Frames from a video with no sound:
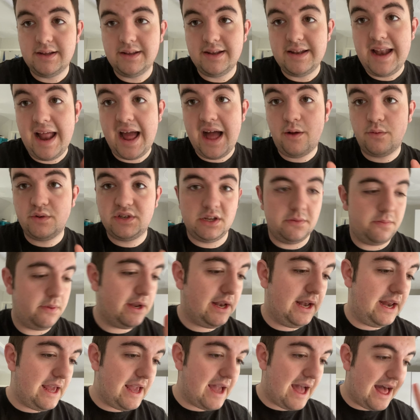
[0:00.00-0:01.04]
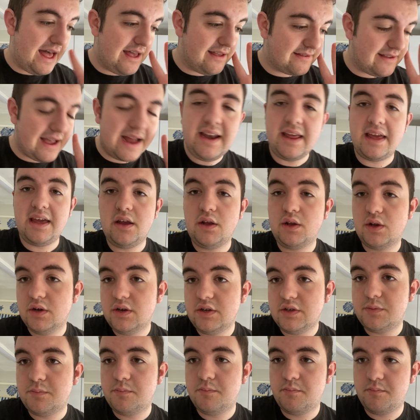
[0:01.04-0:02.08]
Now, typically, as any
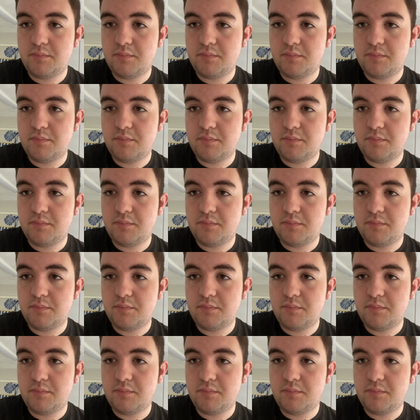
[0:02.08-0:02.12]
good